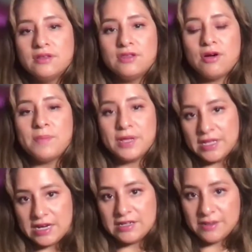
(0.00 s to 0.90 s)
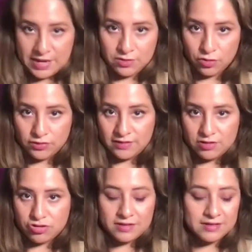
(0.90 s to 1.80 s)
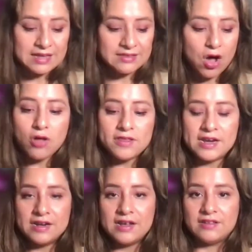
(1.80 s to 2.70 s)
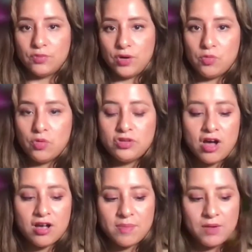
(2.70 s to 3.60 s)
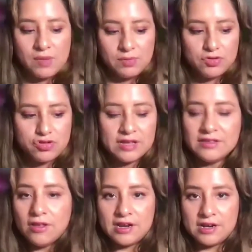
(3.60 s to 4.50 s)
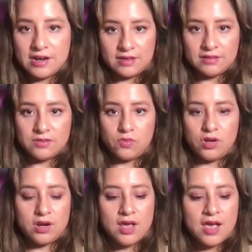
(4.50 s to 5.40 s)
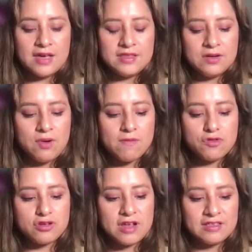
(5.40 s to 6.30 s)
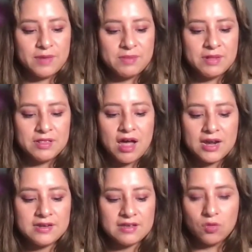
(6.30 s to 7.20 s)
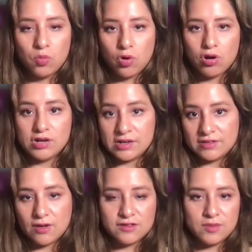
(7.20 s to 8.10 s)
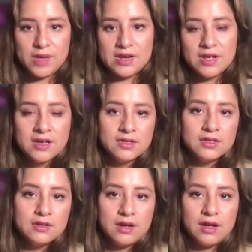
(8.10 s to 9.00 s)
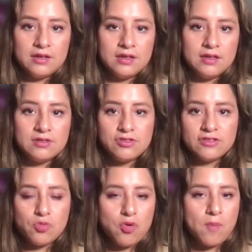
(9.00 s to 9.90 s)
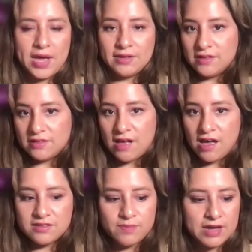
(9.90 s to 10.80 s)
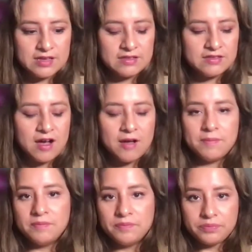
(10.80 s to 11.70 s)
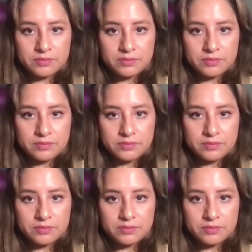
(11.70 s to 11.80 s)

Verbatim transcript: their ability to make their own decisions. And that's all that it is when, when we talk about revolution, that's all that it is. When I think revolution has been maligned as a word and it's also been uh, just romanticized by these dumb